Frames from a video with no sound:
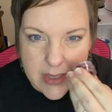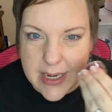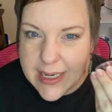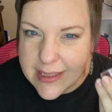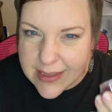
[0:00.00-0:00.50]

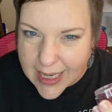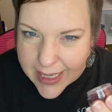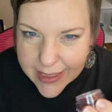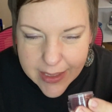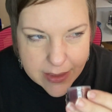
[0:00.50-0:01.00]
And I
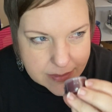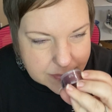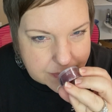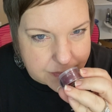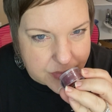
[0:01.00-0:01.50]
like it
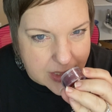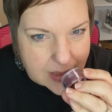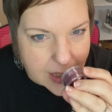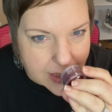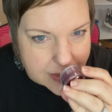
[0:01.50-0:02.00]
a
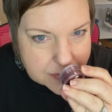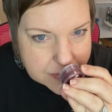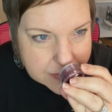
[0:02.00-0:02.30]
lot.